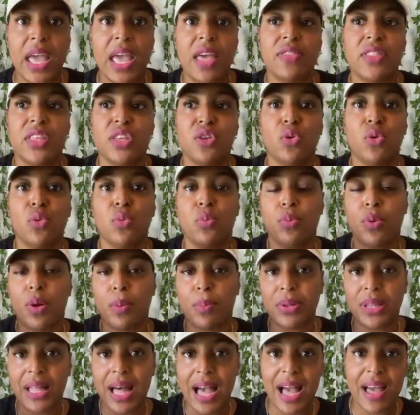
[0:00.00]
and then you
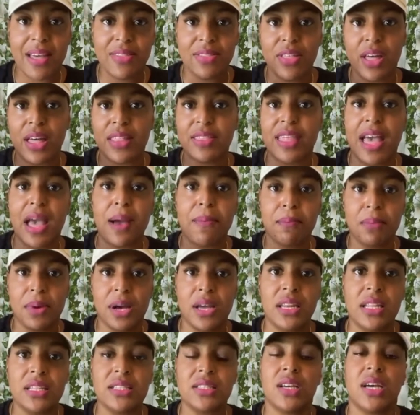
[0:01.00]
apply that
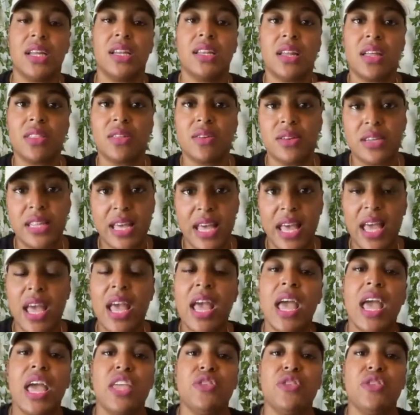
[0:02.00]
money to another debt